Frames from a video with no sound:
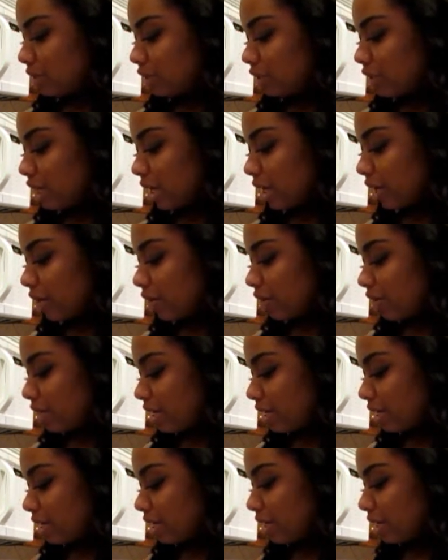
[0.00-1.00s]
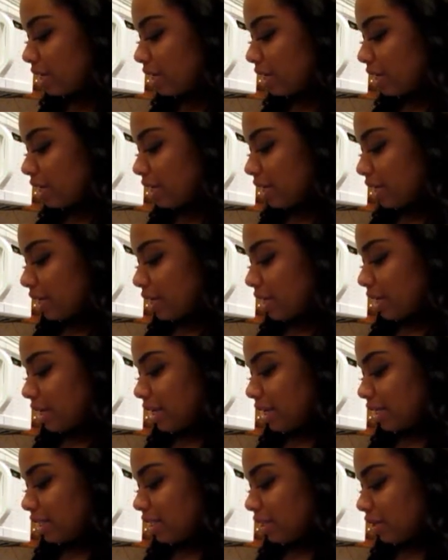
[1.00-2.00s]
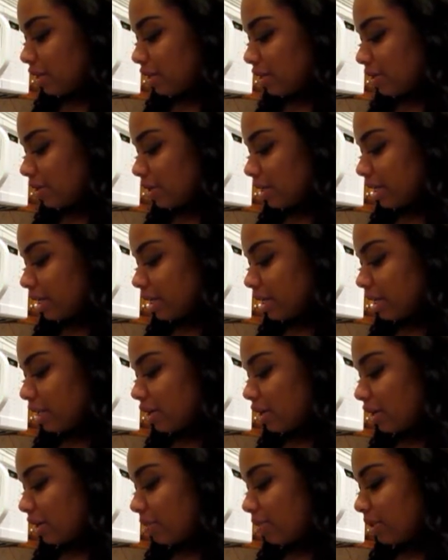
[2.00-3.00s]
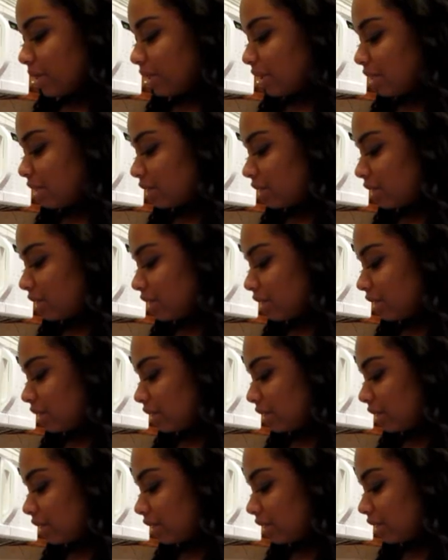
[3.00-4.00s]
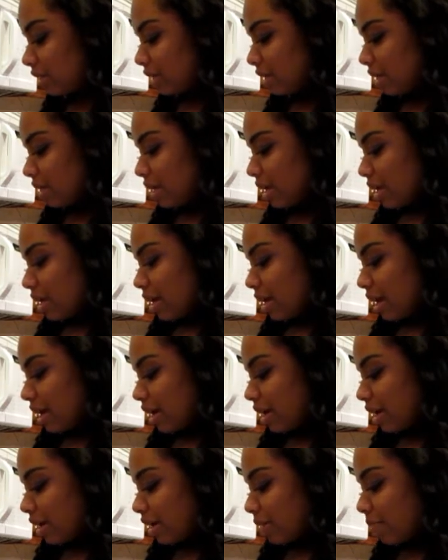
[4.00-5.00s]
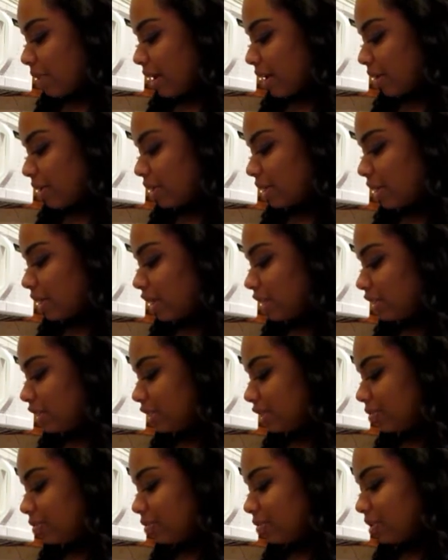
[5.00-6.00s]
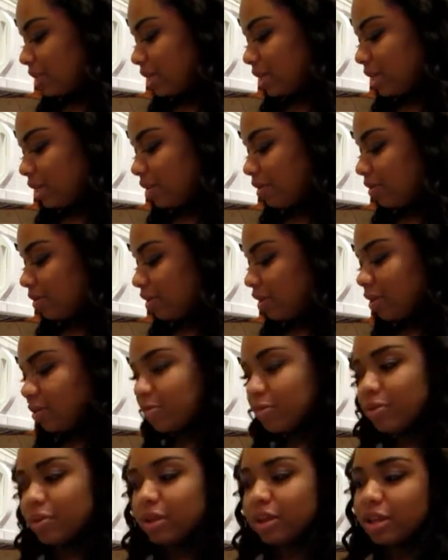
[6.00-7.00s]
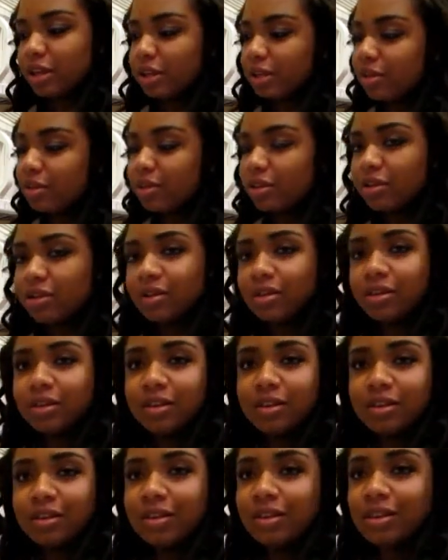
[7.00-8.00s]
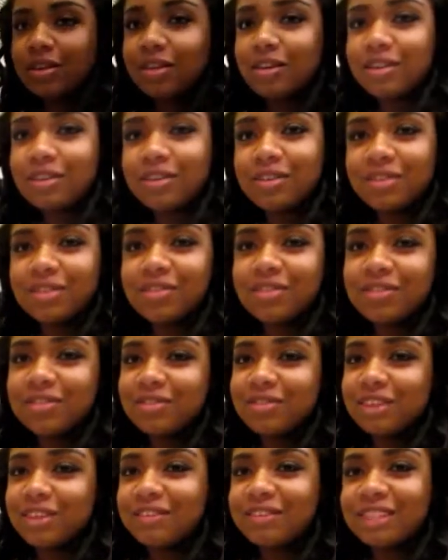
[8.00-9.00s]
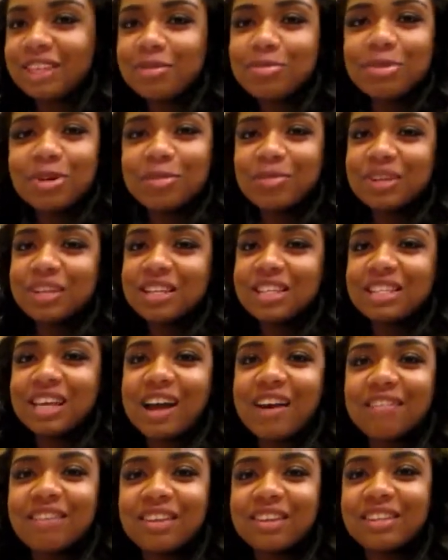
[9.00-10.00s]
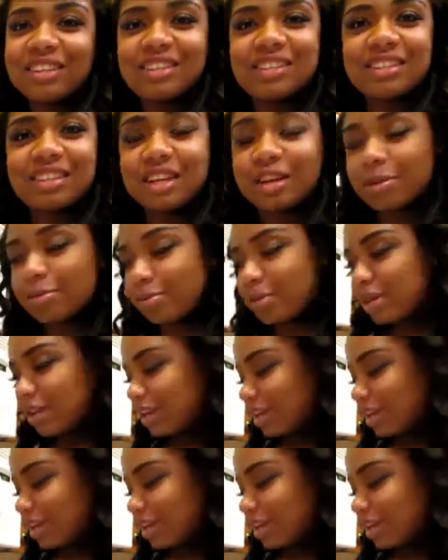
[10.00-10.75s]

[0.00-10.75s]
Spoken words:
checking on it until, again, your meat is cooked. I don't think it should take you any more than 15 more minutes after this step.